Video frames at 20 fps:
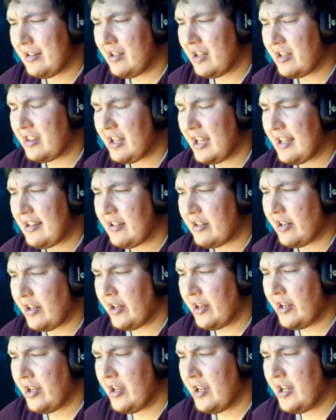Lethality
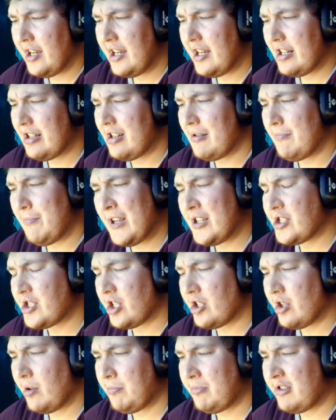depends
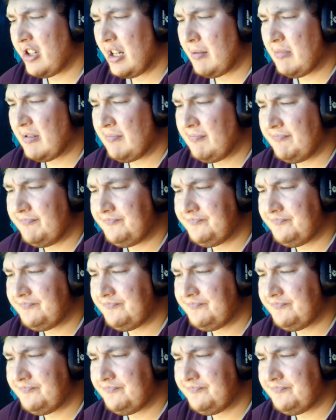on the problem.